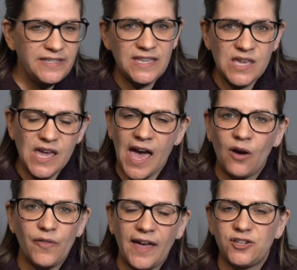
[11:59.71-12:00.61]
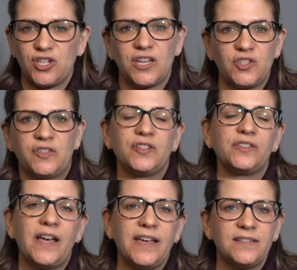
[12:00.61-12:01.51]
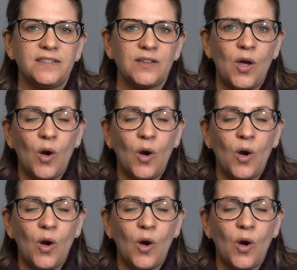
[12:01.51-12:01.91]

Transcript: seeing how that changes your lines.